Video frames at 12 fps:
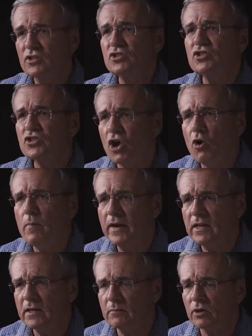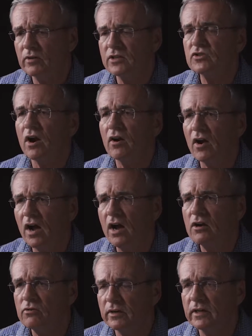so many immigrants are
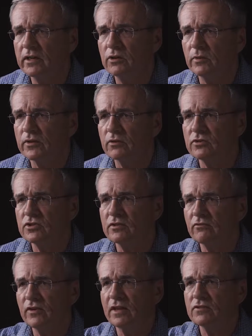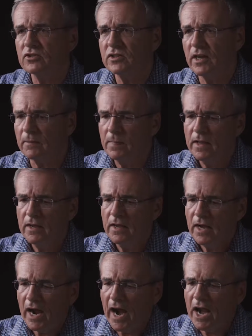hungry to hear what the Christian faith is saying.
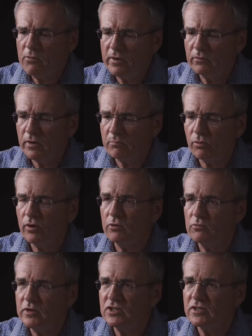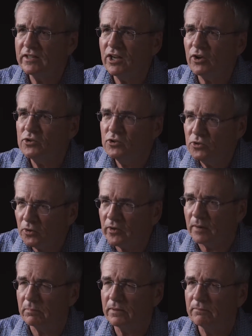I read a report recently on
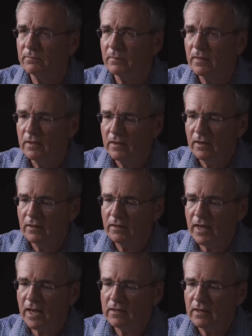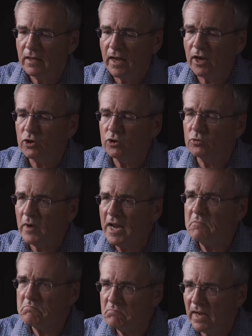Europe that a
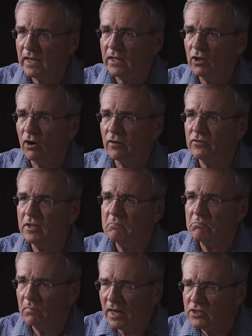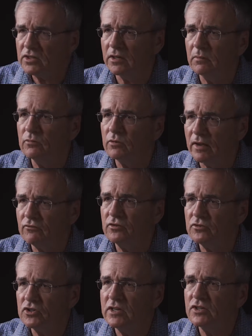great many of the Muslim
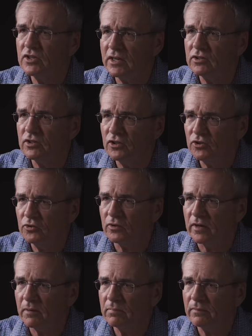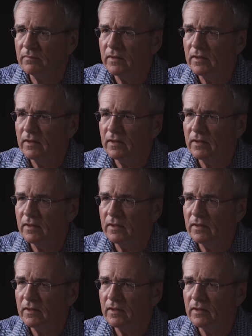refugees into Europe